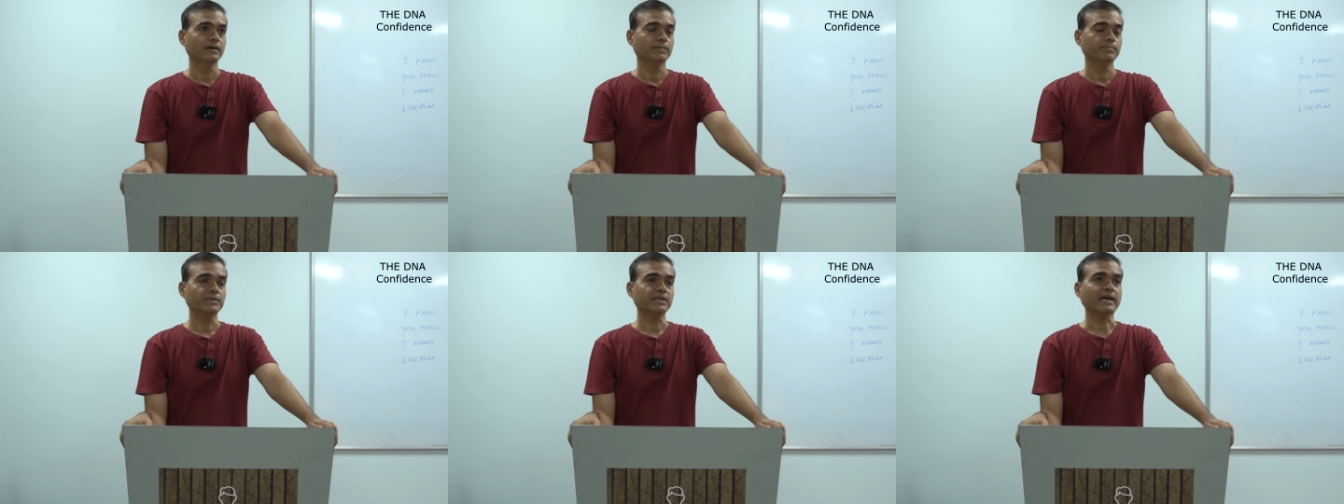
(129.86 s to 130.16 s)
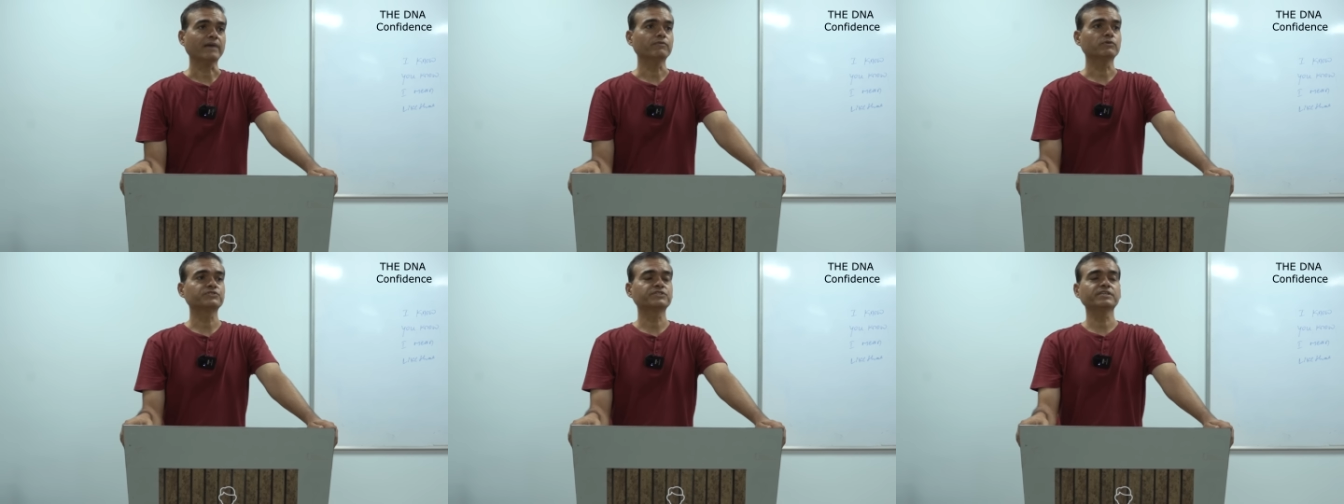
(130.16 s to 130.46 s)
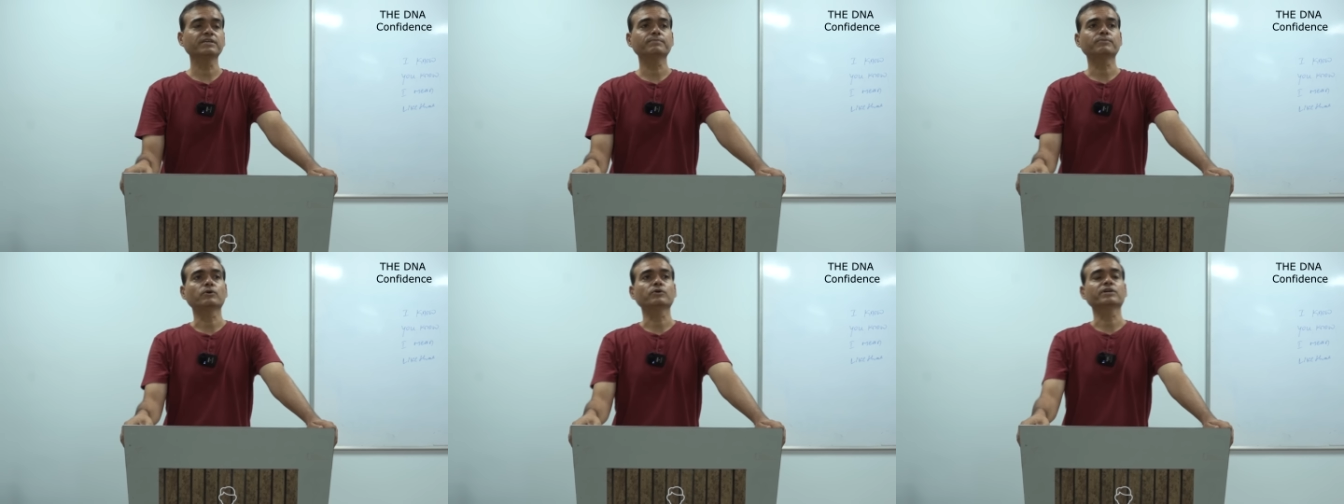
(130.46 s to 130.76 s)
but have you
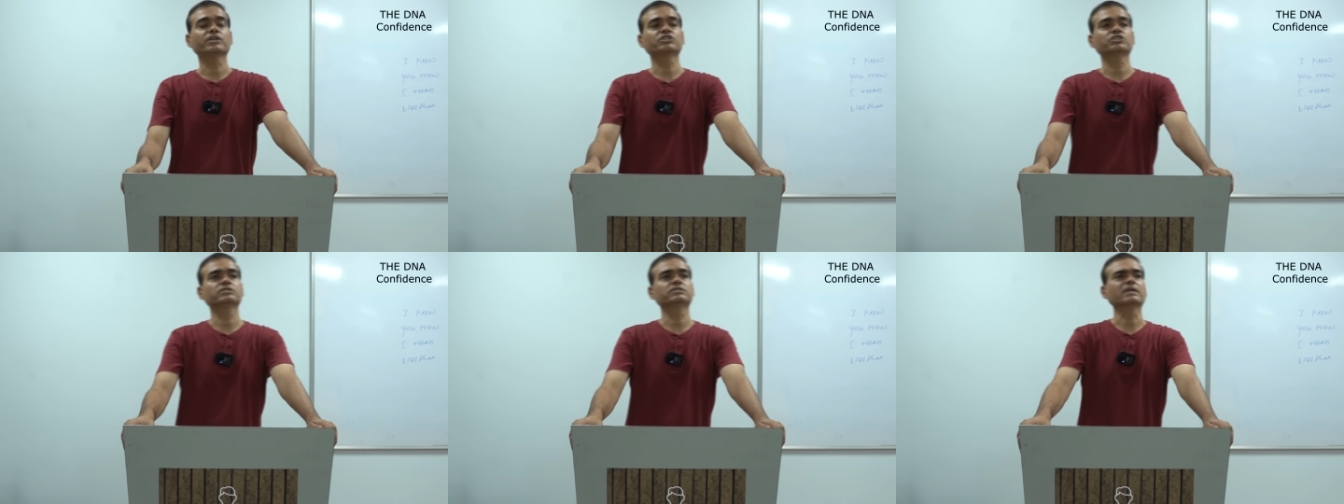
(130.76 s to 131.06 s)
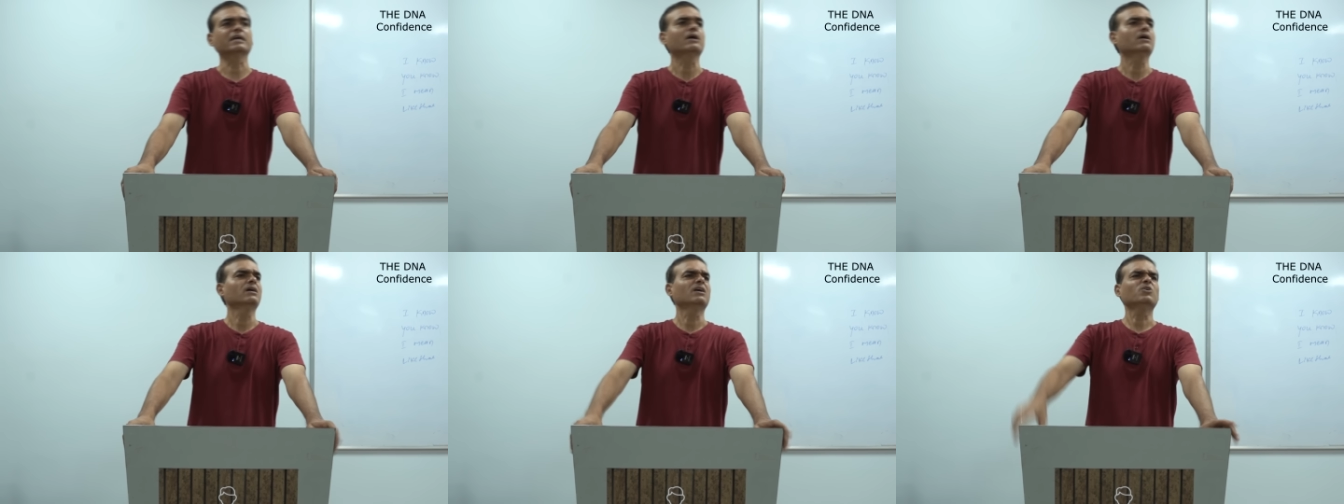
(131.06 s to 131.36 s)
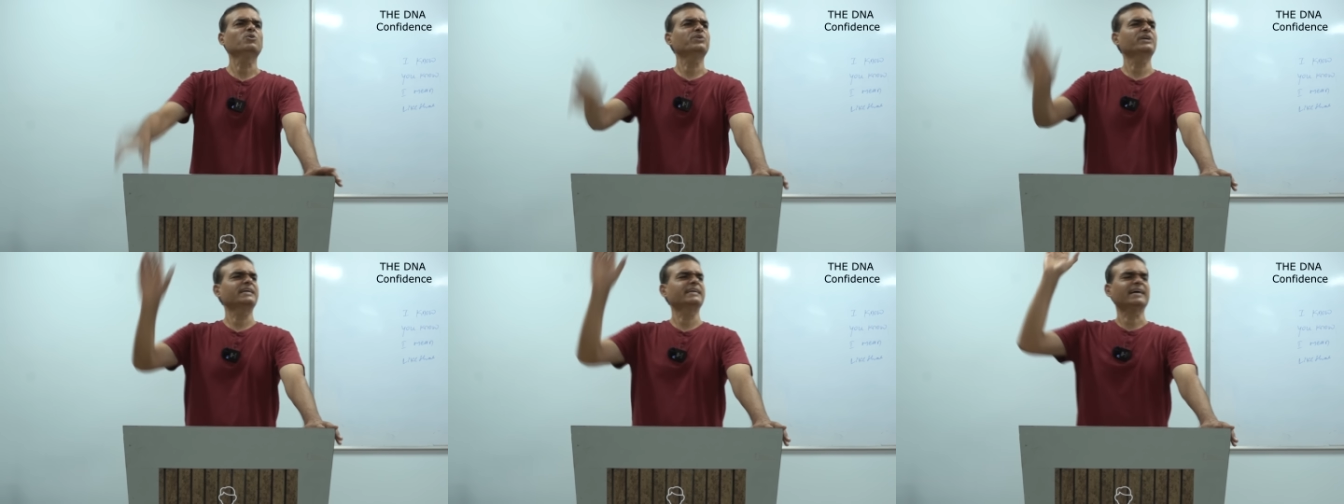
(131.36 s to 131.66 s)
seen a politician saying,
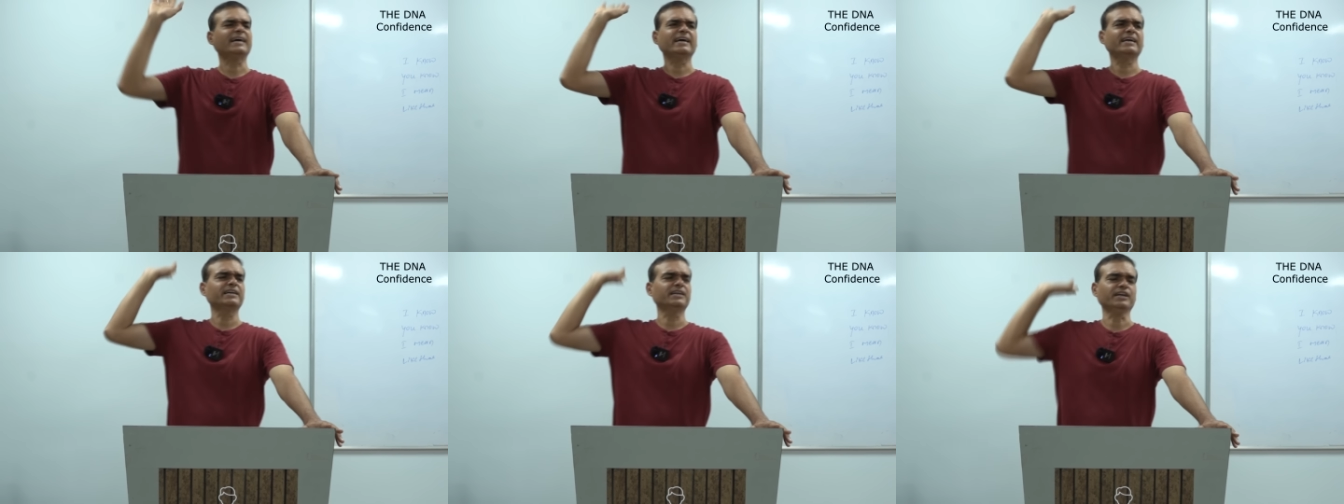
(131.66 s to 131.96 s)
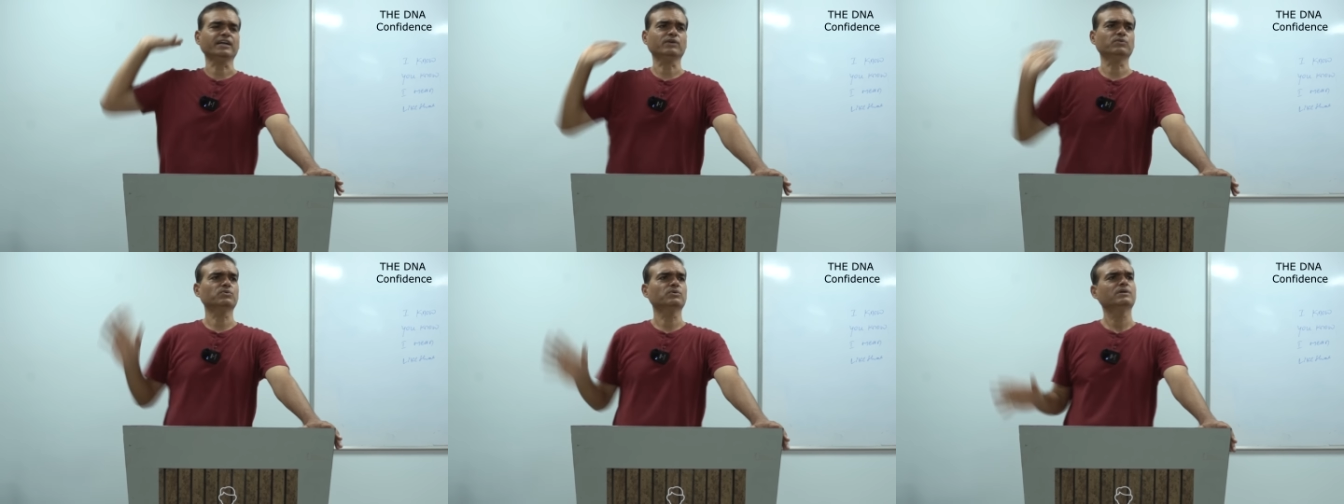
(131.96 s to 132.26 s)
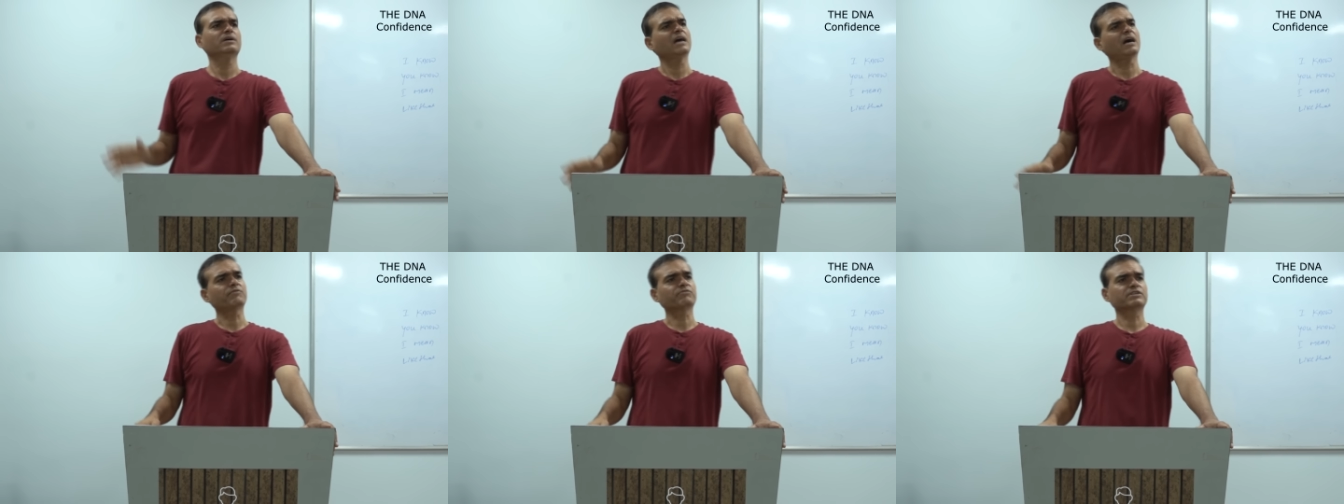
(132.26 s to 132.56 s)
oh, retired now.
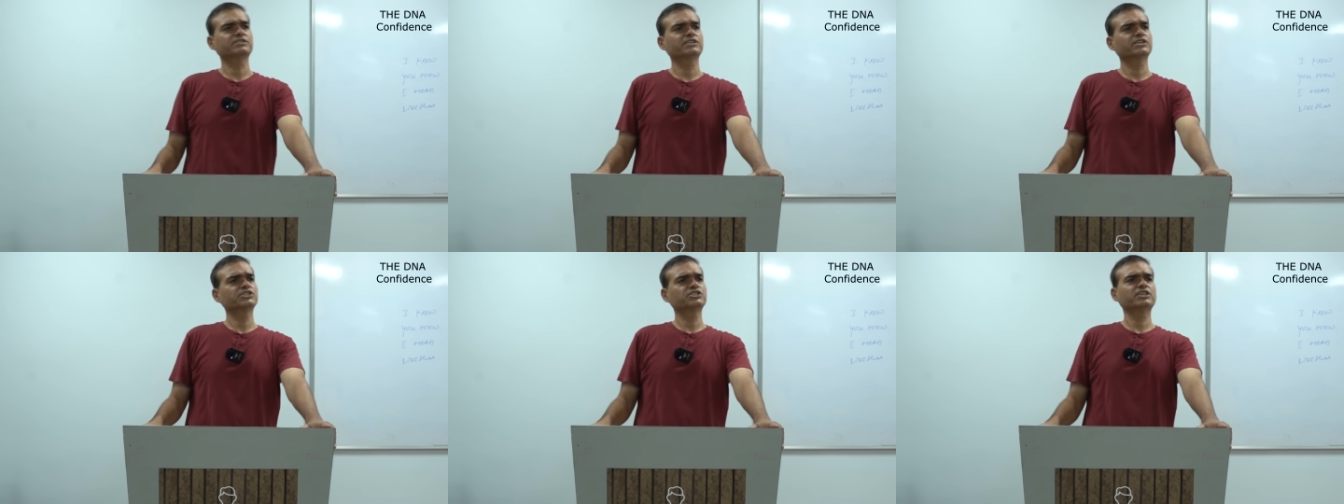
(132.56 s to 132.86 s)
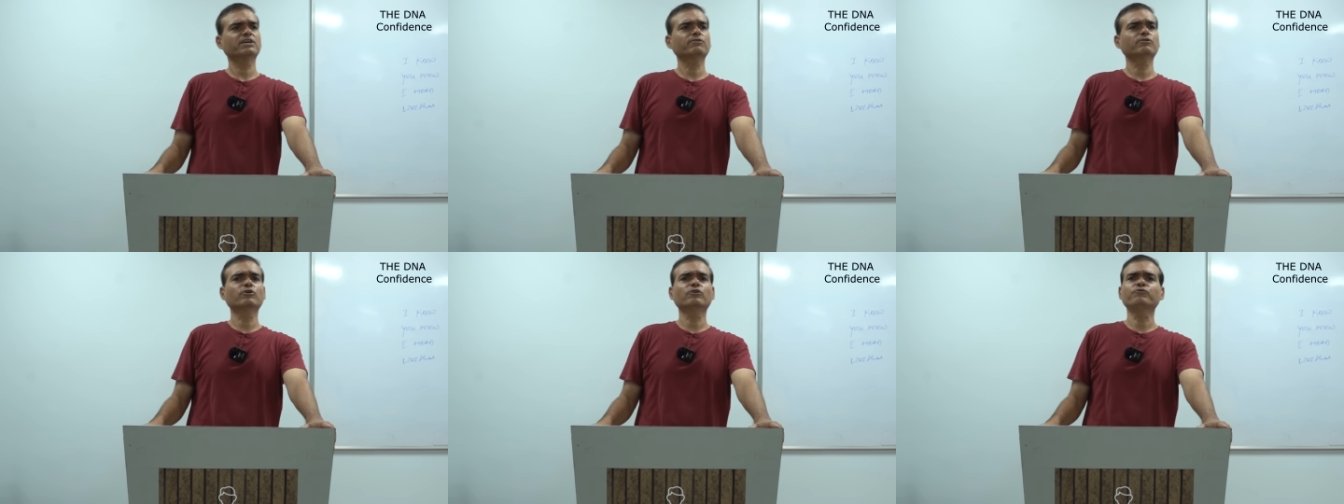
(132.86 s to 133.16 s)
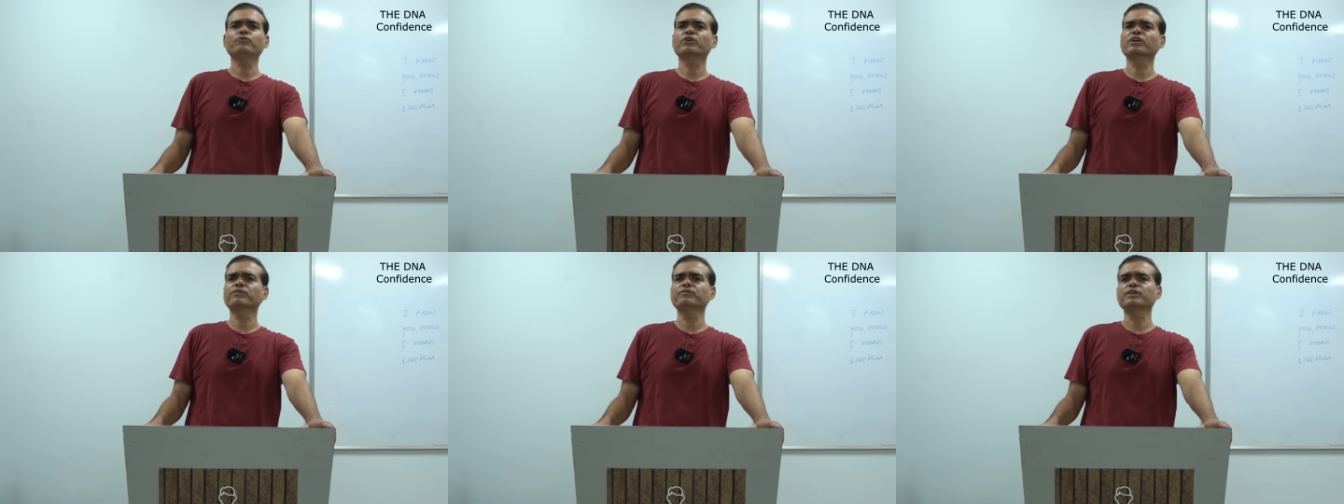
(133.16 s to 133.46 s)
After 60, I will go
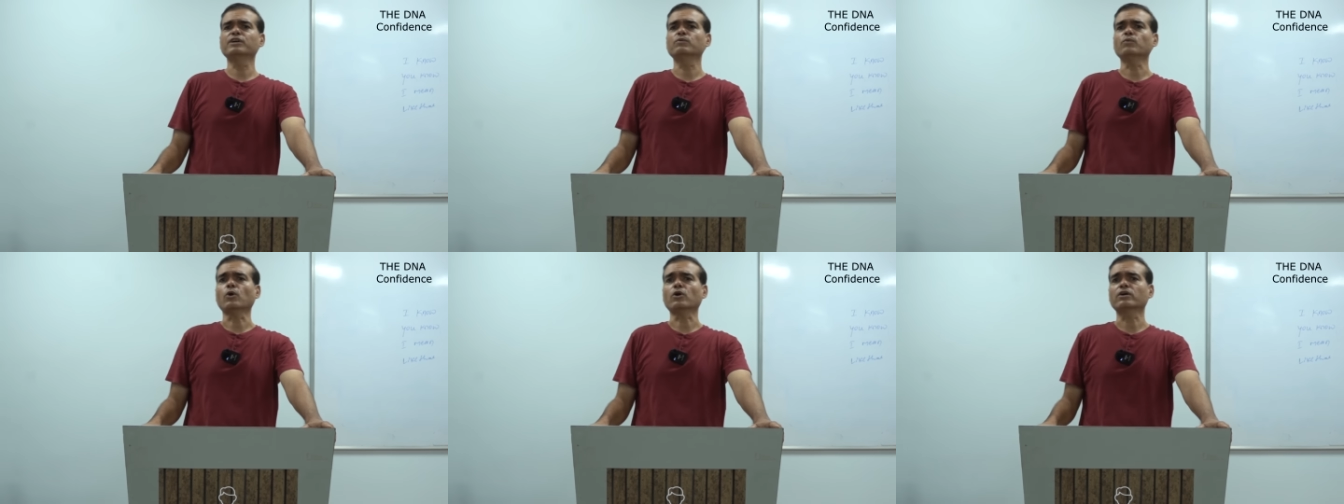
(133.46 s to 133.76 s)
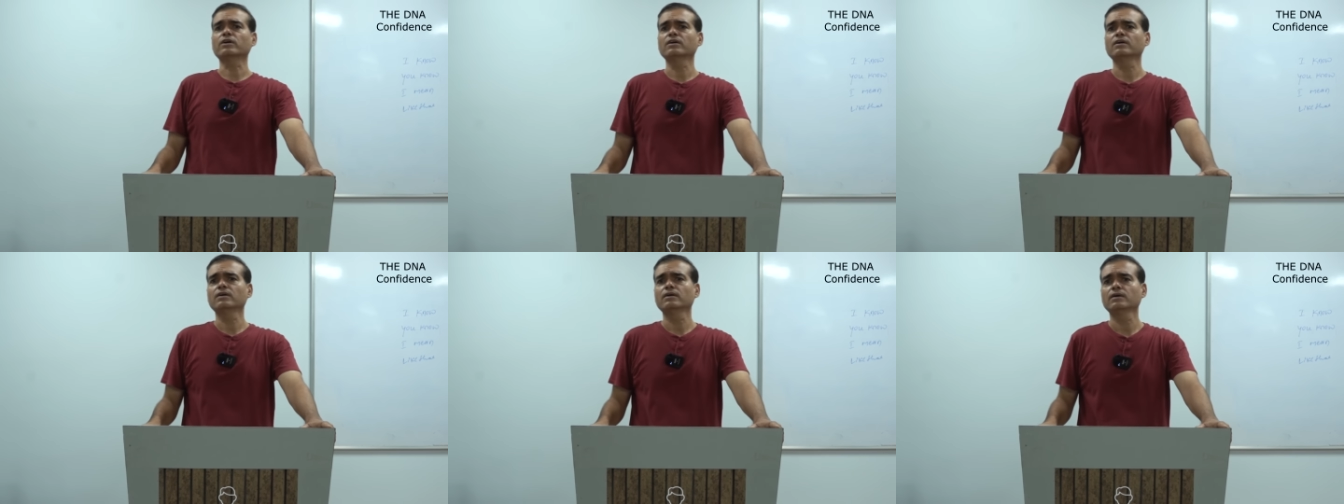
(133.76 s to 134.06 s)
for evening walk.